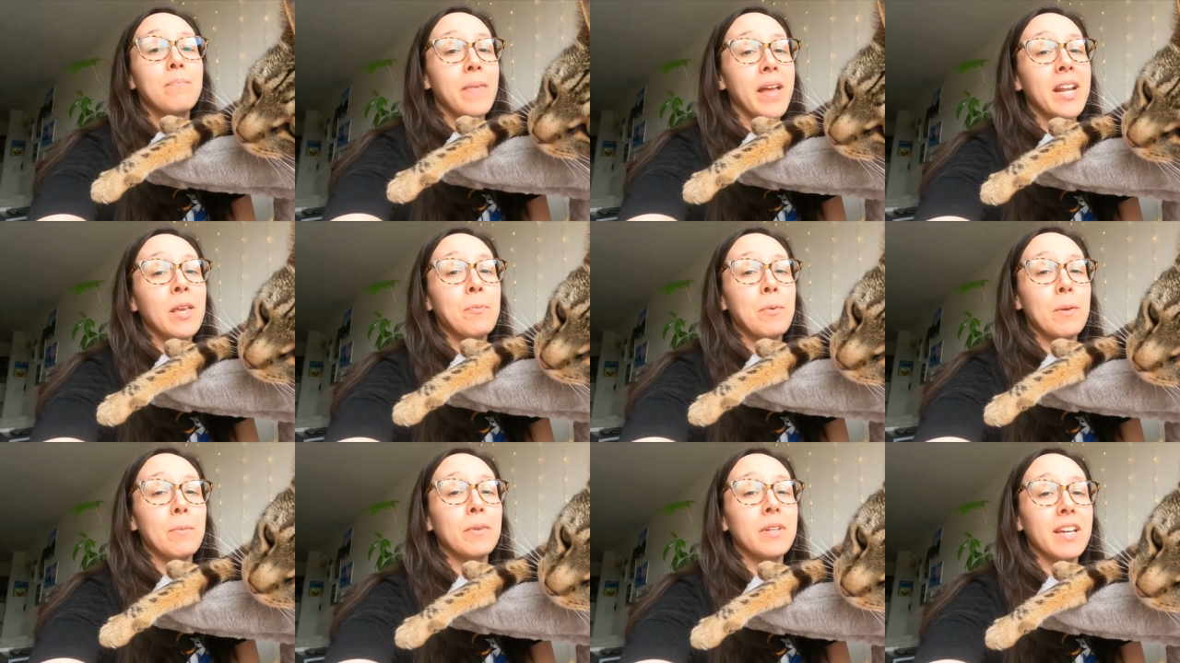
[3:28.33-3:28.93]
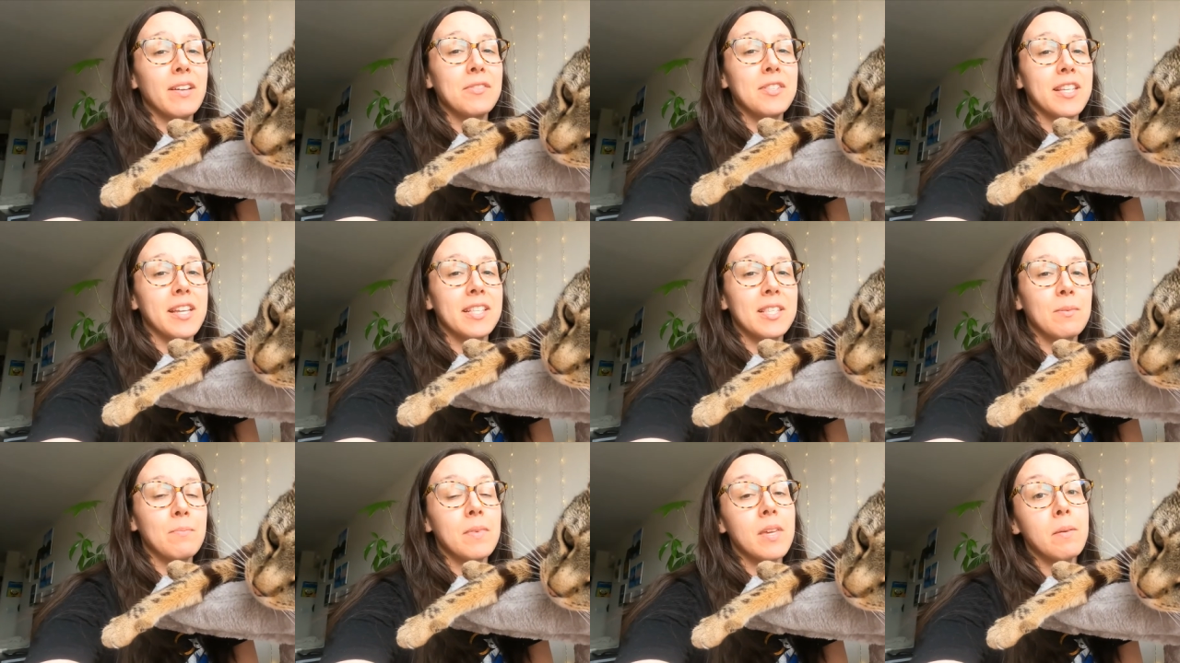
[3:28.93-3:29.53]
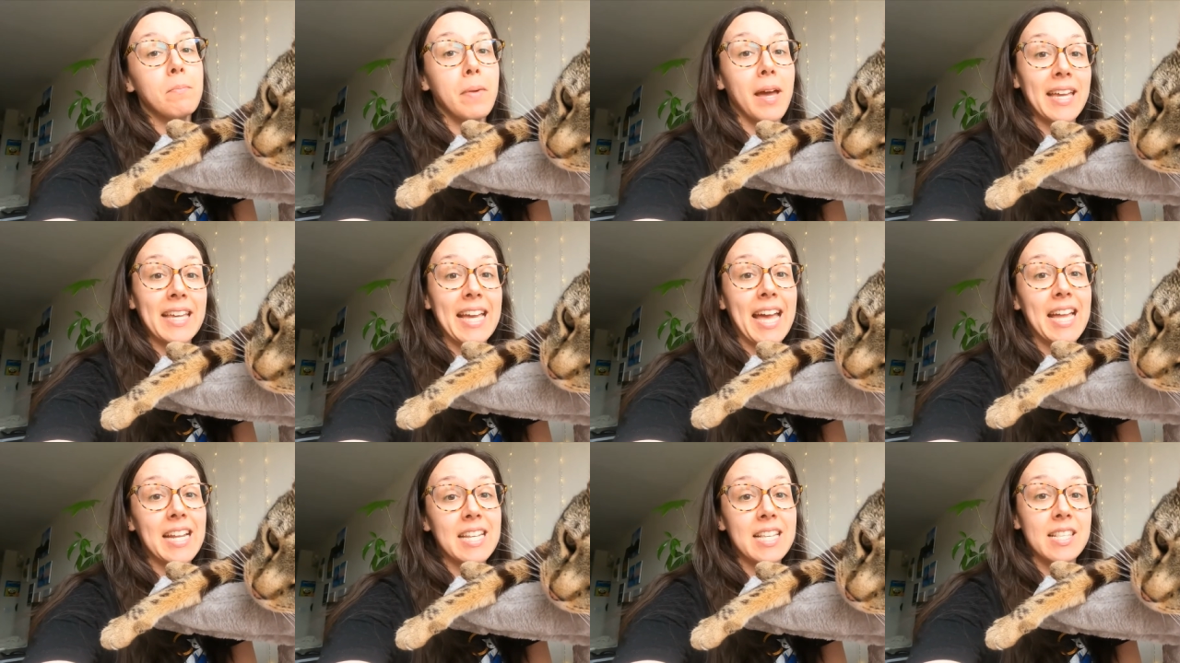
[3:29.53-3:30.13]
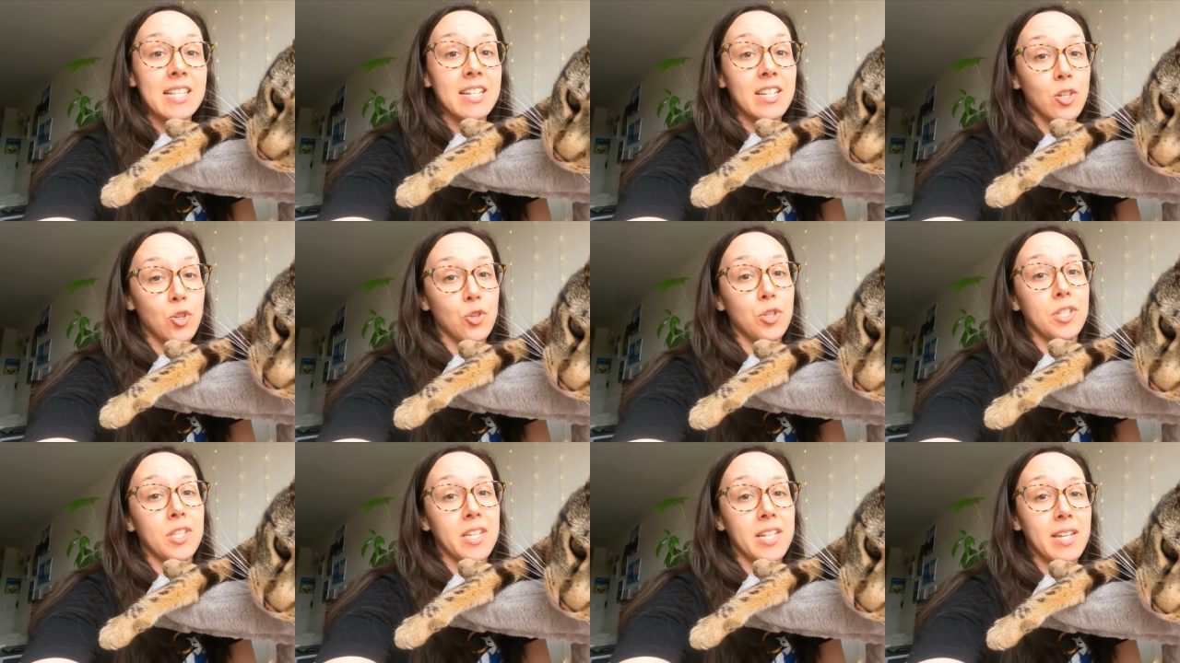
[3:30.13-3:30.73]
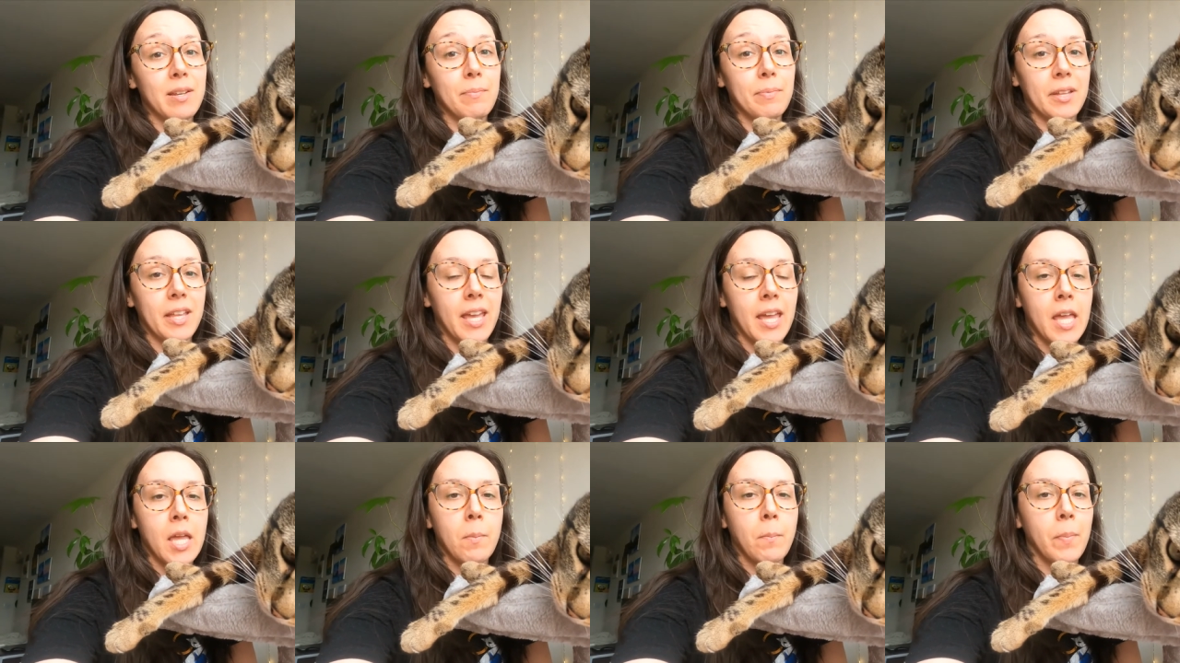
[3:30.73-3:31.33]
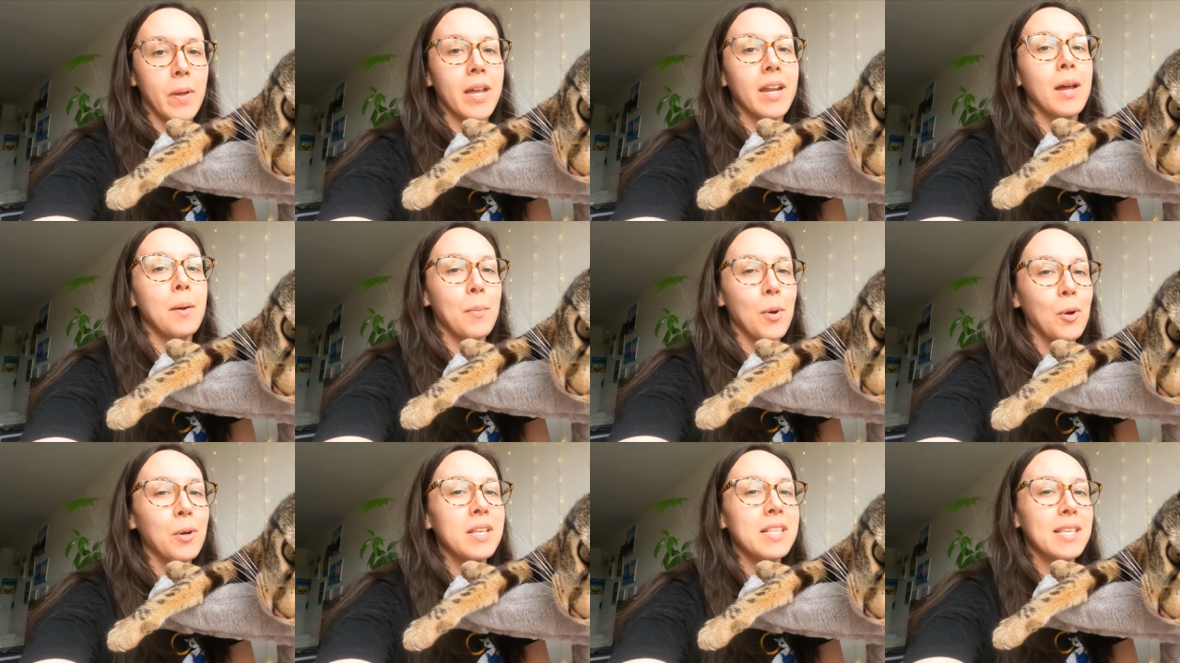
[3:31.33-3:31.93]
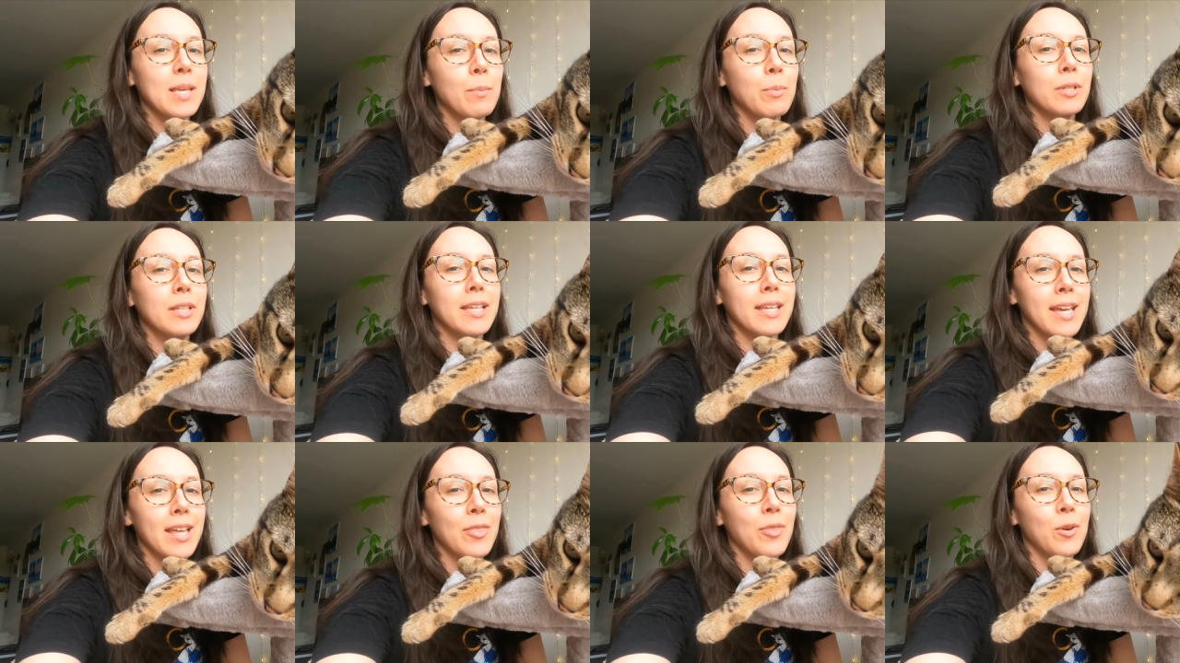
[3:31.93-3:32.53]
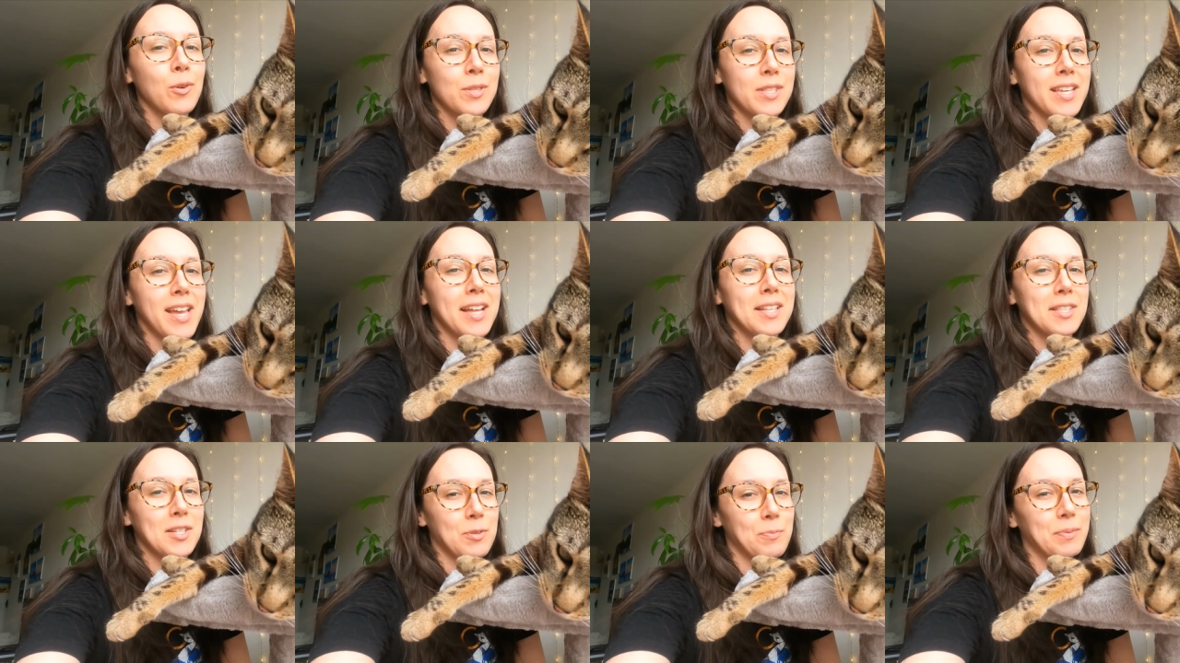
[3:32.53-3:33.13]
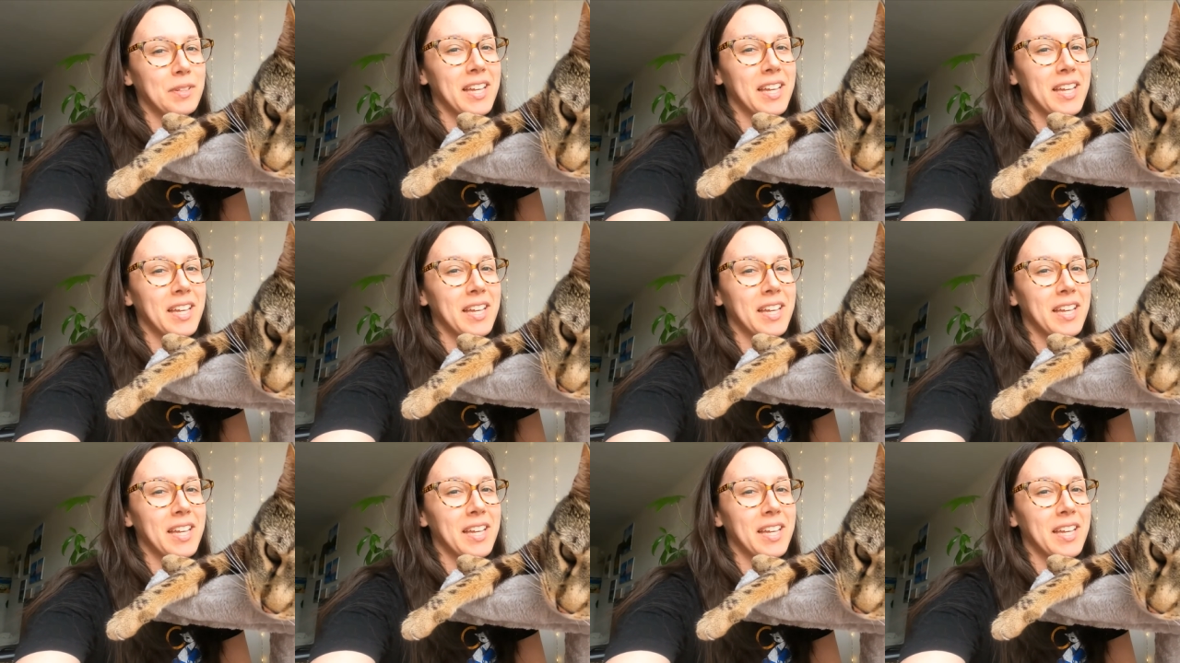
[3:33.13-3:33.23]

Many people have said to me, my cat isn't interested in playing, but I'm always able to get those cats to